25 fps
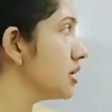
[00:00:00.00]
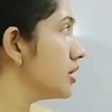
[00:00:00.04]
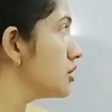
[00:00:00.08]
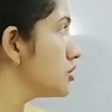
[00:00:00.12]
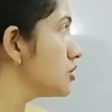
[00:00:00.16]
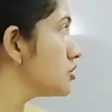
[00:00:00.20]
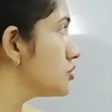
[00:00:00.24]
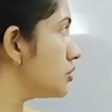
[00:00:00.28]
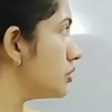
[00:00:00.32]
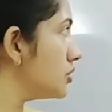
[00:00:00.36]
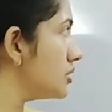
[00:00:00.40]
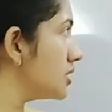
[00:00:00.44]

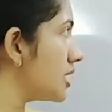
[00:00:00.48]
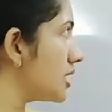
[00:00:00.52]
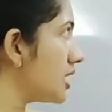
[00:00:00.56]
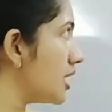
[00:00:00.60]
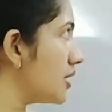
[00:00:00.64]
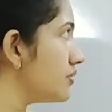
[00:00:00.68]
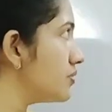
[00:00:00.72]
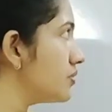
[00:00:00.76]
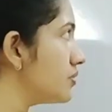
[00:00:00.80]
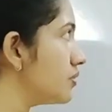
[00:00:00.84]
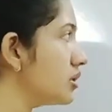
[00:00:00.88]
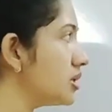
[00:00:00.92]
So there
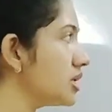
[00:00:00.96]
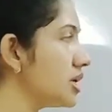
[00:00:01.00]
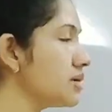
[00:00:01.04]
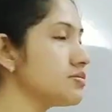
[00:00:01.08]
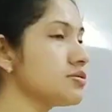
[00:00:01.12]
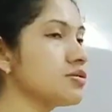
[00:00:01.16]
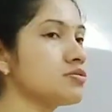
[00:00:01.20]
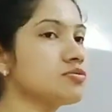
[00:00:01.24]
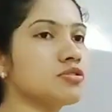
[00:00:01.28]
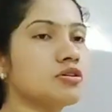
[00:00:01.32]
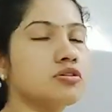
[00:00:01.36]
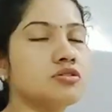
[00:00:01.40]
are four types
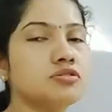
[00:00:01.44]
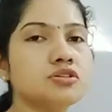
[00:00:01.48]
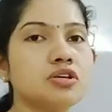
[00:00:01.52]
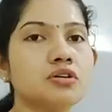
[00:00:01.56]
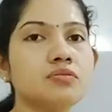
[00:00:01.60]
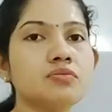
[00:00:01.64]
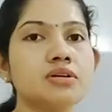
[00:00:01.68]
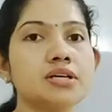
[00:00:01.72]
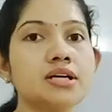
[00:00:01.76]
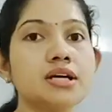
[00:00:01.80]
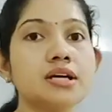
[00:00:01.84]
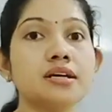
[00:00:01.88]
of solution
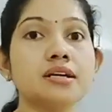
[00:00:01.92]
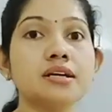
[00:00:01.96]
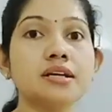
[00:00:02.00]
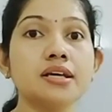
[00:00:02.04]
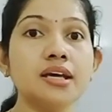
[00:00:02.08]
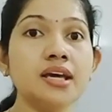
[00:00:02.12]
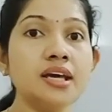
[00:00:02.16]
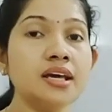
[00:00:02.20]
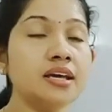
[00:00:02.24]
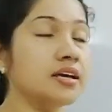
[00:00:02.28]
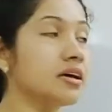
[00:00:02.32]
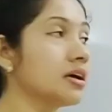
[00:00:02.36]
we can
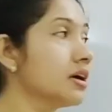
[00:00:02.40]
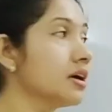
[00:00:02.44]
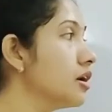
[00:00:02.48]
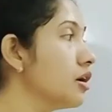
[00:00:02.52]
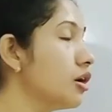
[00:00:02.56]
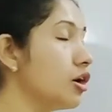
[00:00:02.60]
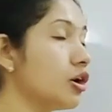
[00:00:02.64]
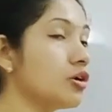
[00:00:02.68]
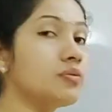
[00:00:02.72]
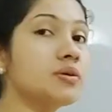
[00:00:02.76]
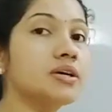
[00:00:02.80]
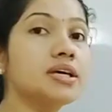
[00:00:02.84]

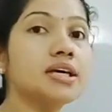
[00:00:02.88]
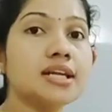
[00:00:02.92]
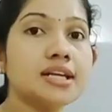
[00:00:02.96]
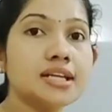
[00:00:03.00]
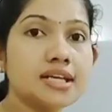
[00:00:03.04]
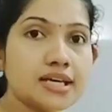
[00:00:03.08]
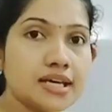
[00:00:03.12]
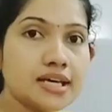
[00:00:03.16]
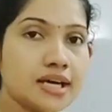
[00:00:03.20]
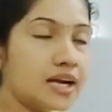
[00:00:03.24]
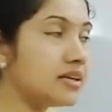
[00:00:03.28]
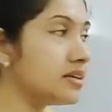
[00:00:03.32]
take or we
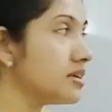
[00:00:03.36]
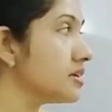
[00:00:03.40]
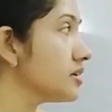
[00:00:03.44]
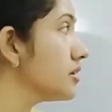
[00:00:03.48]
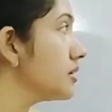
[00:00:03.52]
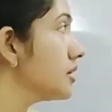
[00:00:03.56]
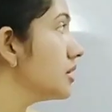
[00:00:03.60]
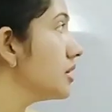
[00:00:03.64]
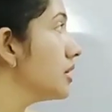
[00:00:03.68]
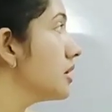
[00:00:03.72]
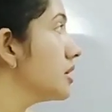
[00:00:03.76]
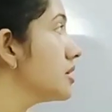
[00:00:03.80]
can
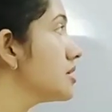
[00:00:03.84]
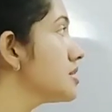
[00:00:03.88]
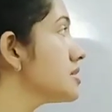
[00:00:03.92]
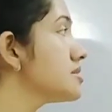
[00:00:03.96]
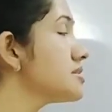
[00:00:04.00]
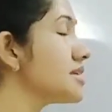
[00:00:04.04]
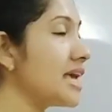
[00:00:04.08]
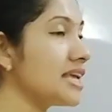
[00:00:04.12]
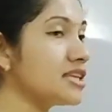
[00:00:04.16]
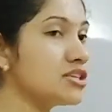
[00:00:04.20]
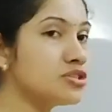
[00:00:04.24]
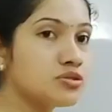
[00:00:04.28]
get:
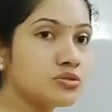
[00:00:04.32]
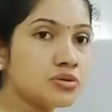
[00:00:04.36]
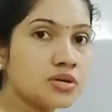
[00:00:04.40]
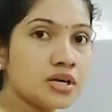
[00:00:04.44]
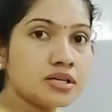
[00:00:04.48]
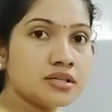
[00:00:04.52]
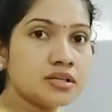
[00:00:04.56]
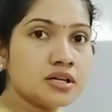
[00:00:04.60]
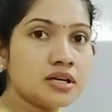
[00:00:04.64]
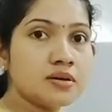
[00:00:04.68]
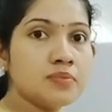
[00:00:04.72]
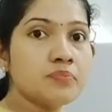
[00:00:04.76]

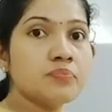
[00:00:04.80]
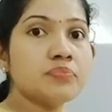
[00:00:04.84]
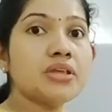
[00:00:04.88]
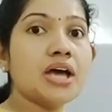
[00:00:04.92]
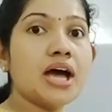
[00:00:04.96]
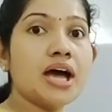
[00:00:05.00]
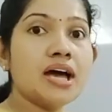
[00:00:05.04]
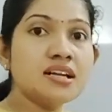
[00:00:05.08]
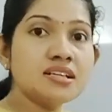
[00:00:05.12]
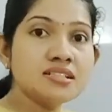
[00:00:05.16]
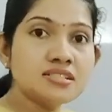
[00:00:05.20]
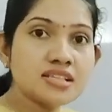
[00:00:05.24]
saturated,
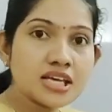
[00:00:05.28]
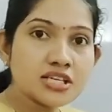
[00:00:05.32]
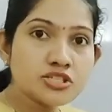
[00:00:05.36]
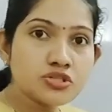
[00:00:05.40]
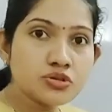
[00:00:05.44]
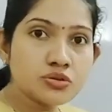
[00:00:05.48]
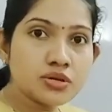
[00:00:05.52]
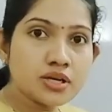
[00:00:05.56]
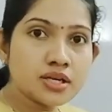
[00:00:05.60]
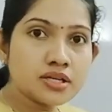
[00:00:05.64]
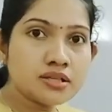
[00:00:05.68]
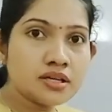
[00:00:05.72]

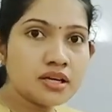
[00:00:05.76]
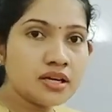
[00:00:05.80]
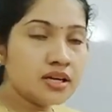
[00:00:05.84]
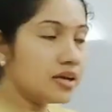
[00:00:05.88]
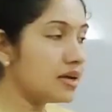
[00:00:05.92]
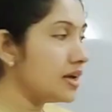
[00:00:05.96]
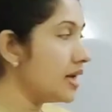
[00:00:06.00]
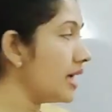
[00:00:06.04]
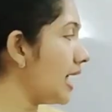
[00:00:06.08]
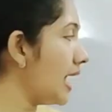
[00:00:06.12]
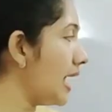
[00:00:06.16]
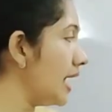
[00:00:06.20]

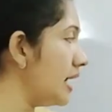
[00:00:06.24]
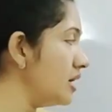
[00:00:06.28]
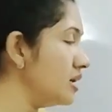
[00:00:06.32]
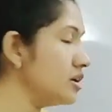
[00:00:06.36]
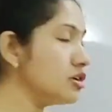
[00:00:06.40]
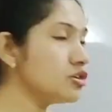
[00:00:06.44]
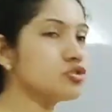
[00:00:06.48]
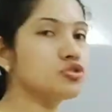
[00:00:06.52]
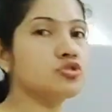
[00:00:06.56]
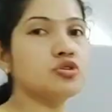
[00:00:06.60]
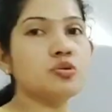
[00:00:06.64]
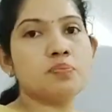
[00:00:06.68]
unsaturated
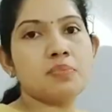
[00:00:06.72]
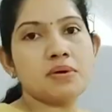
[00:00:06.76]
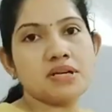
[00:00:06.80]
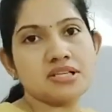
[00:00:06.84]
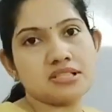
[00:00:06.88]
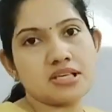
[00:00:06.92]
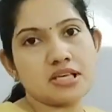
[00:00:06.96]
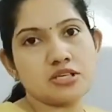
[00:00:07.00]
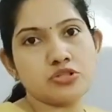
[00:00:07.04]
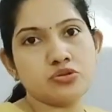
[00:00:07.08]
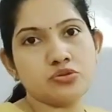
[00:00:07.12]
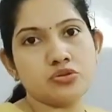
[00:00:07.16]
and
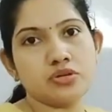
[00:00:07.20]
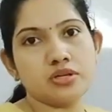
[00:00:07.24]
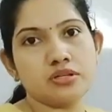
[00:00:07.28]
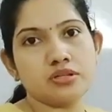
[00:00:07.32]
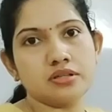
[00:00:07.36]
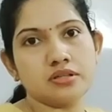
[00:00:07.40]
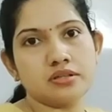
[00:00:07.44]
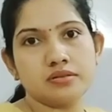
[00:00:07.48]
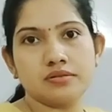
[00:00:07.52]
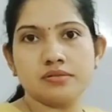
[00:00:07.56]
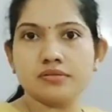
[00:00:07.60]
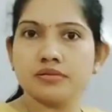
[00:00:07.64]

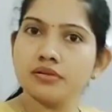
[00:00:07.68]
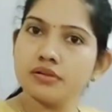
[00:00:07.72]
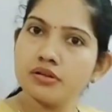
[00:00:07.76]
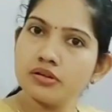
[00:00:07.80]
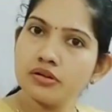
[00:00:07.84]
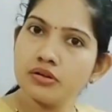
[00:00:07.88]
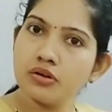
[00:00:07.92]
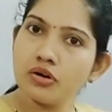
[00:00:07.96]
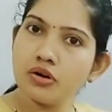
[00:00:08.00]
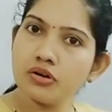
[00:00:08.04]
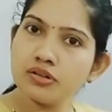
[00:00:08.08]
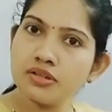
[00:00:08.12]
supersaturated.
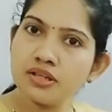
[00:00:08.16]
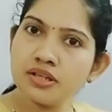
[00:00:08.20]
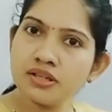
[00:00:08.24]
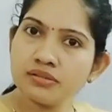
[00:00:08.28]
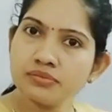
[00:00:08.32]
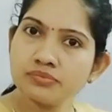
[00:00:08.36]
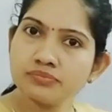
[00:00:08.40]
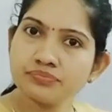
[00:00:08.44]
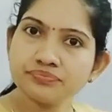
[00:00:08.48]
Got it?